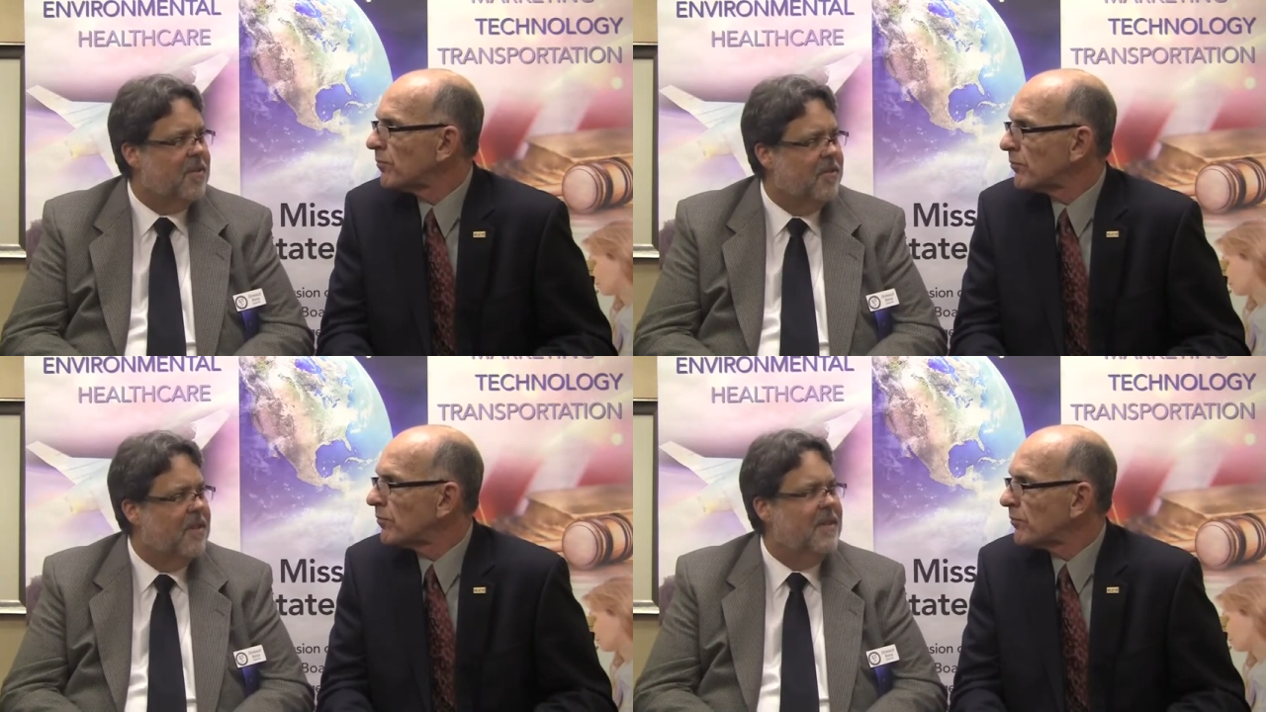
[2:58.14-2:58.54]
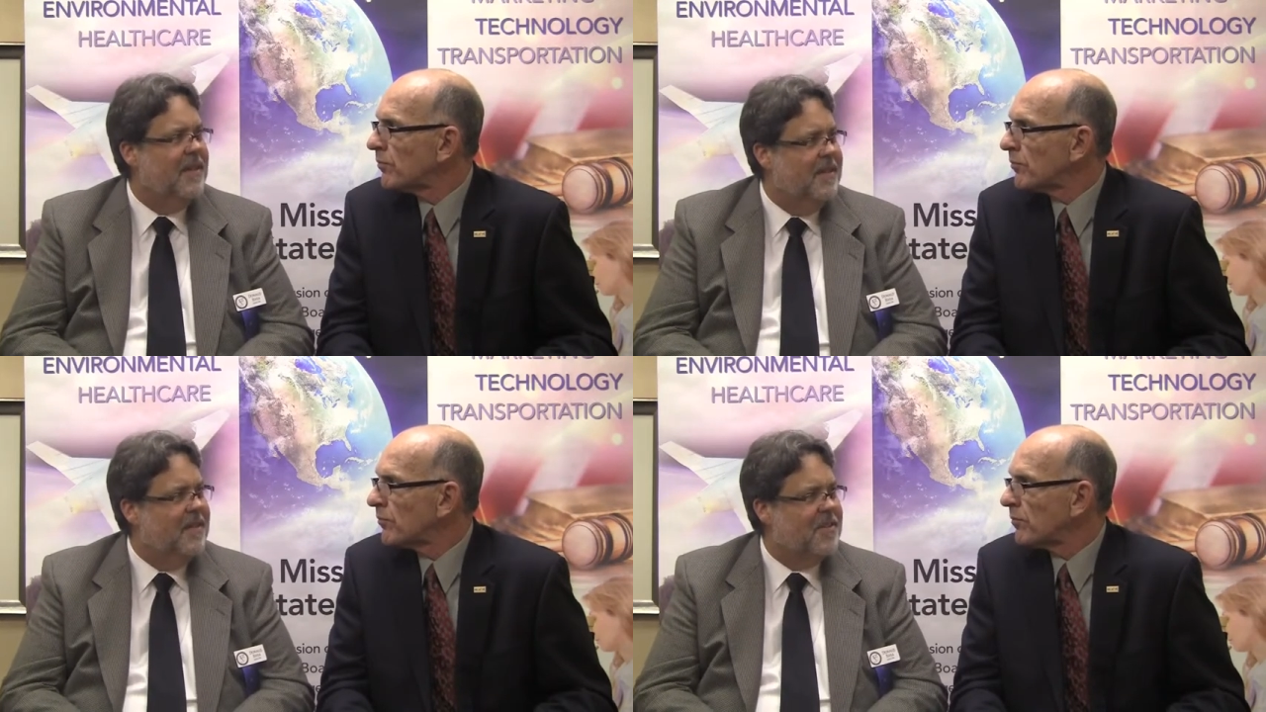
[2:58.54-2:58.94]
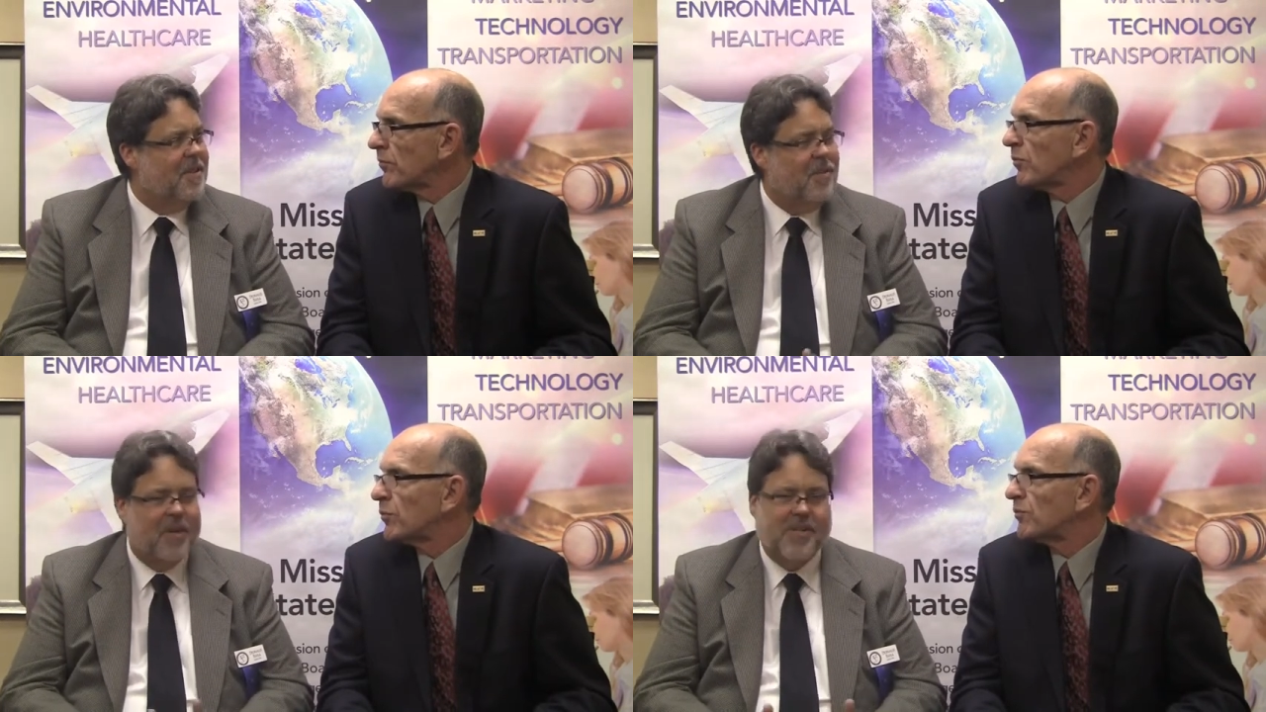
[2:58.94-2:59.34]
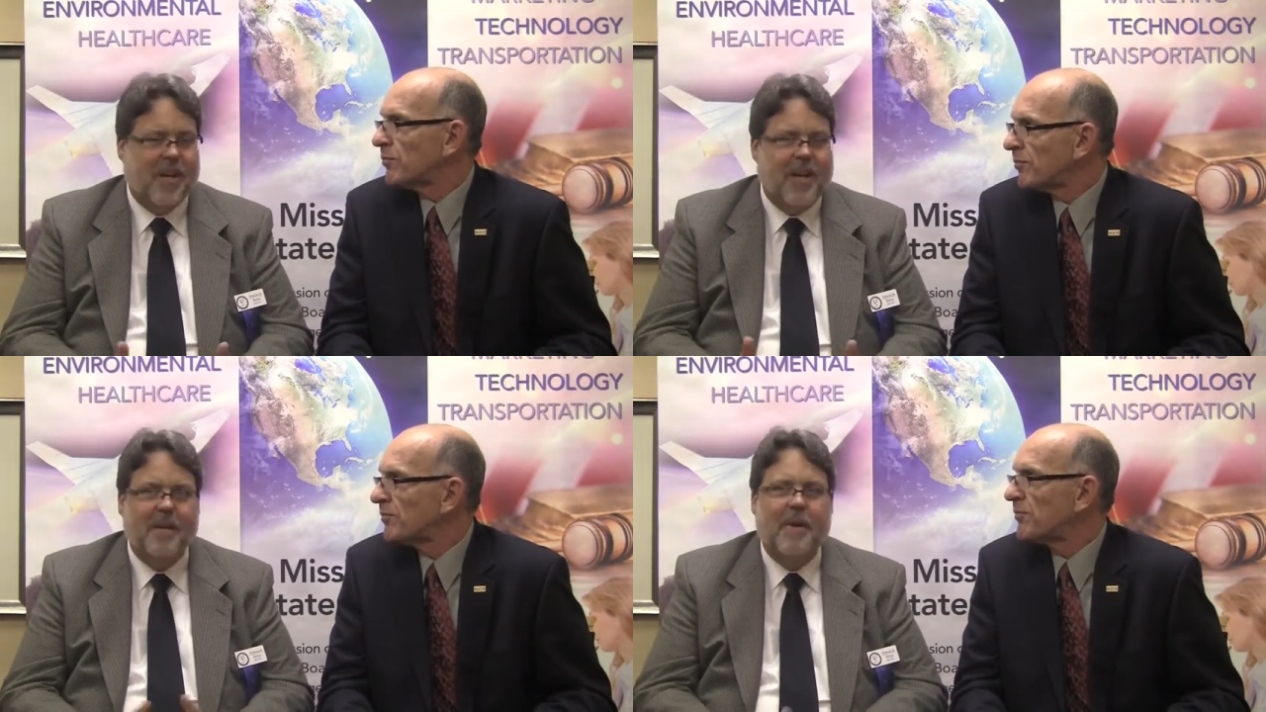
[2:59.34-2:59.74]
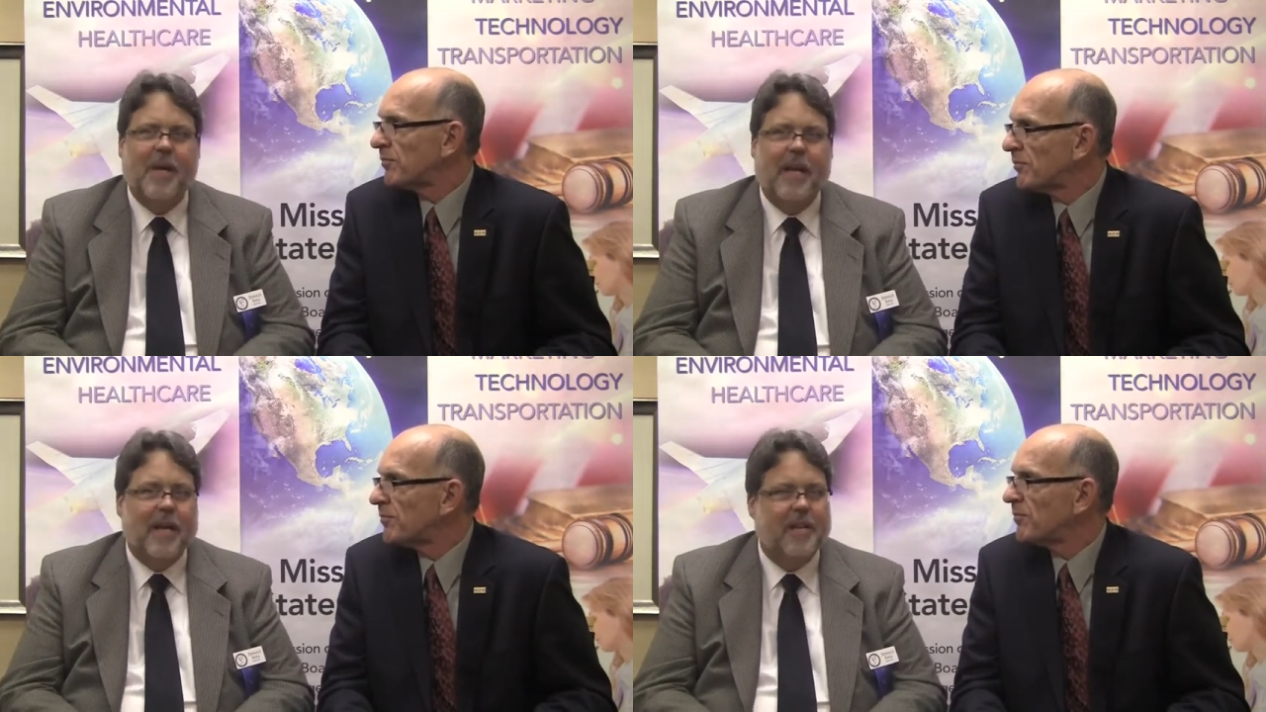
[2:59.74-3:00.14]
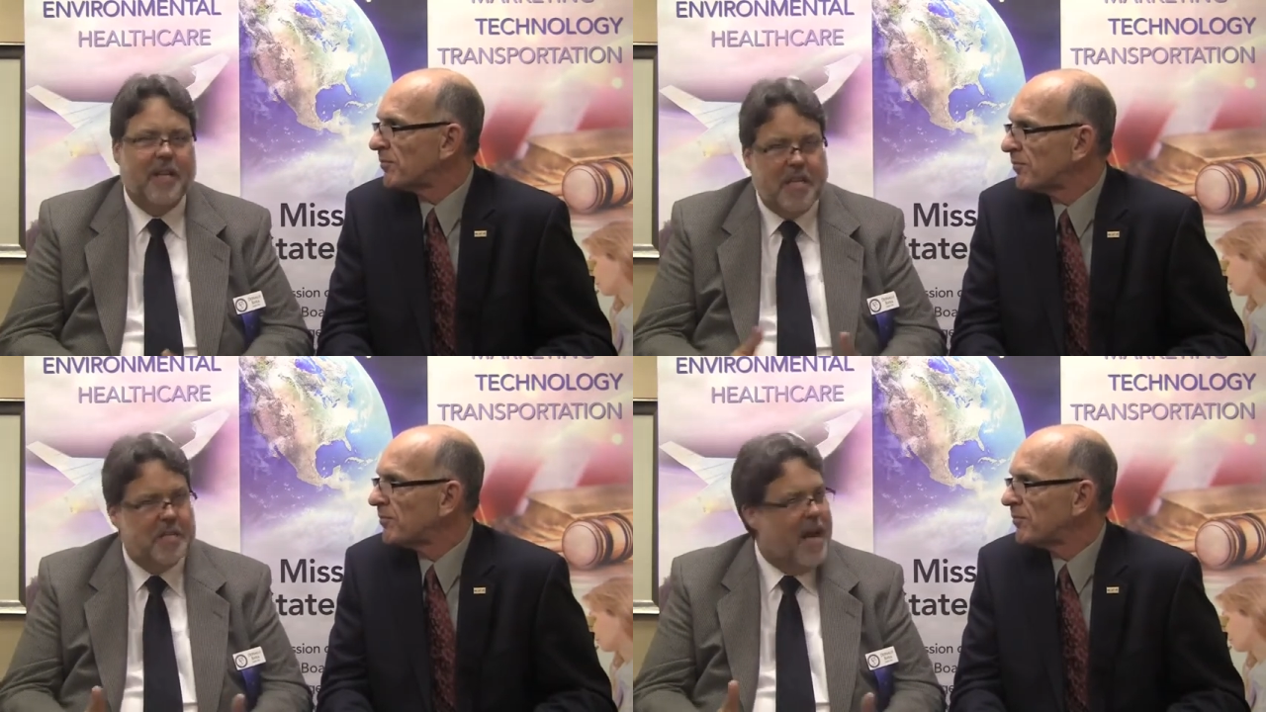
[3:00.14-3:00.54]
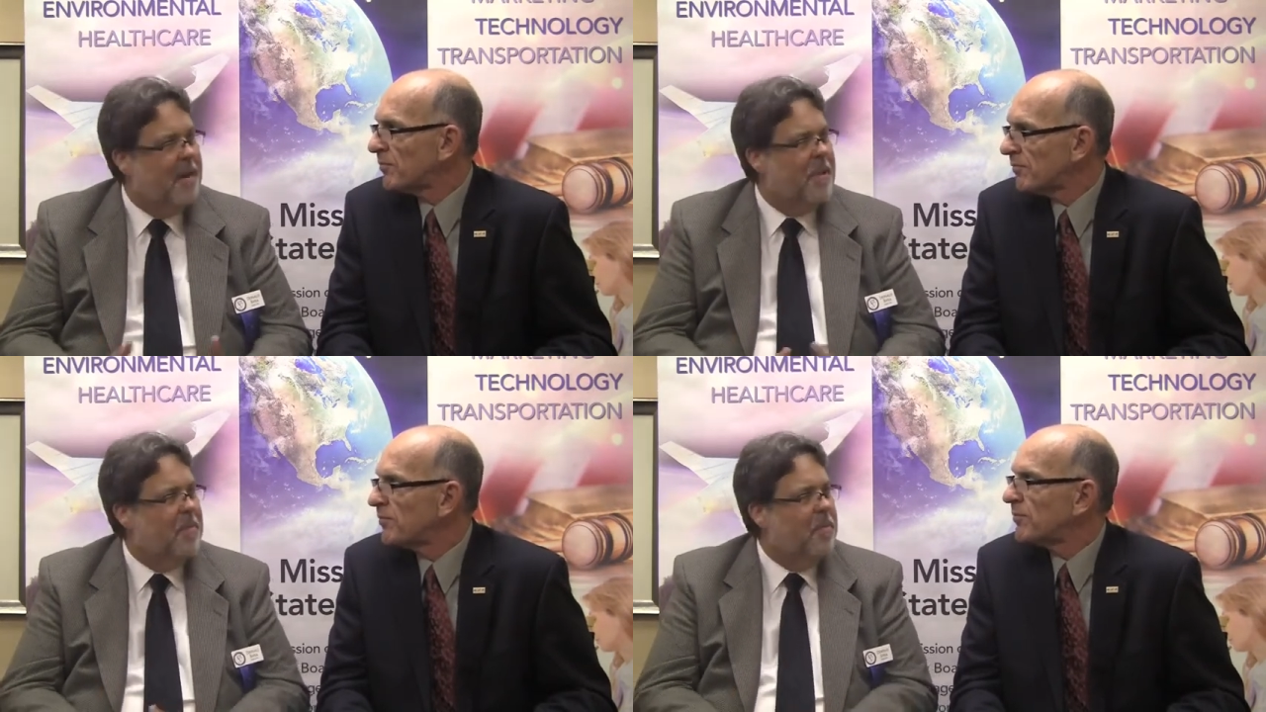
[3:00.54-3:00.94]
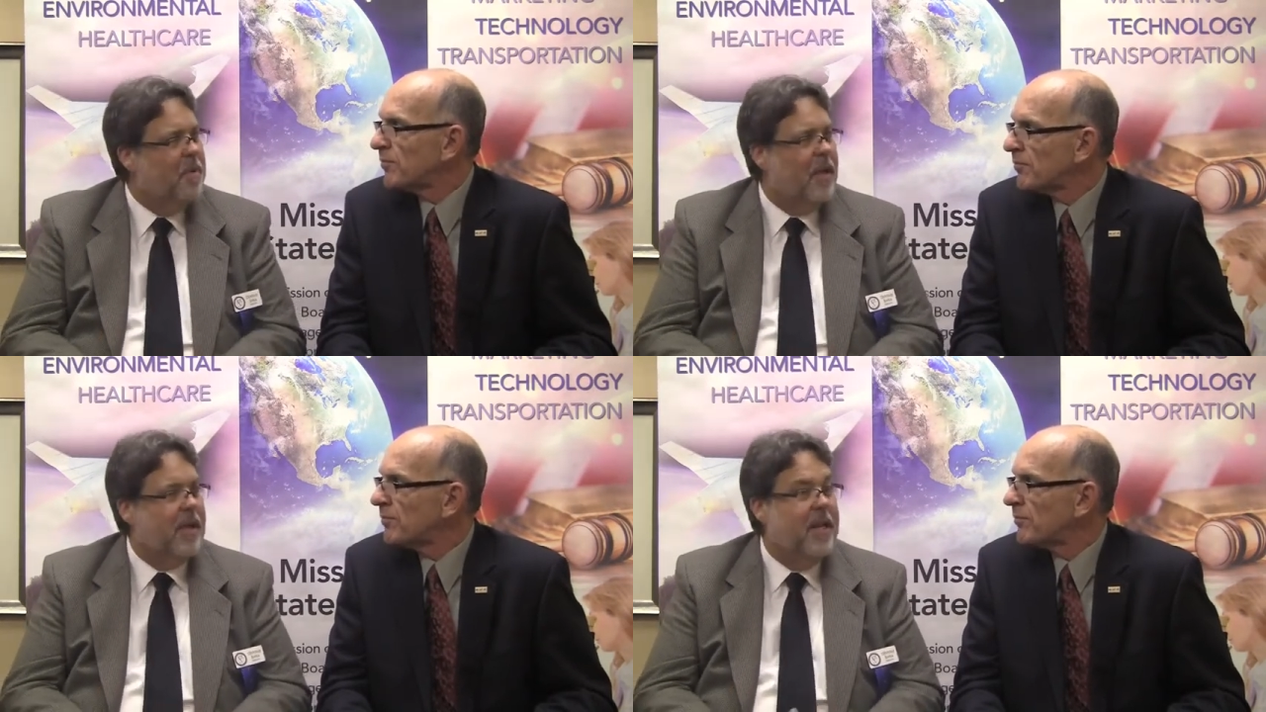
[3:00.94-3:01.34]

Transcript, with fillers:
Speaker 1: So, so we're excited about getting these kind of people plugged